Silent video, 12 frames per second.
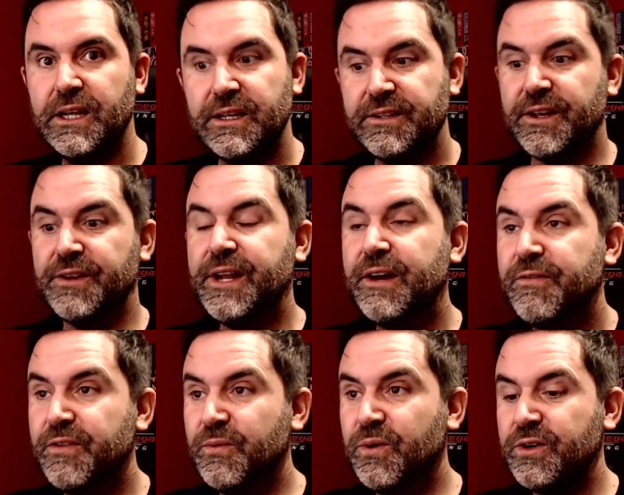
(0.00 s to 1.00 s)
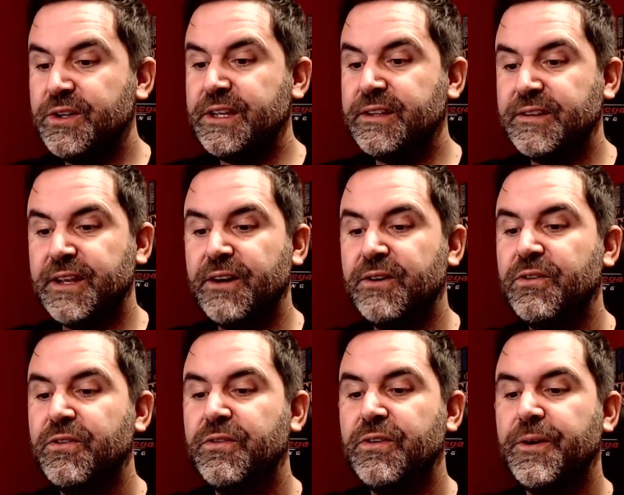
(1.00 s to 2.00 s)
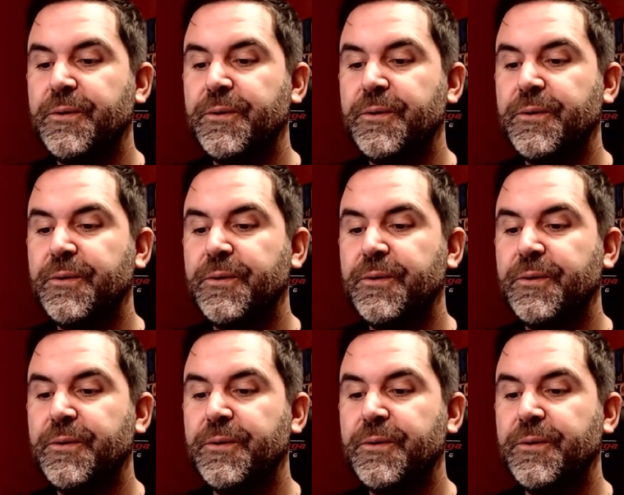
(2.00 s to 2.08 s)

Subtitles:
So now for the watch itself.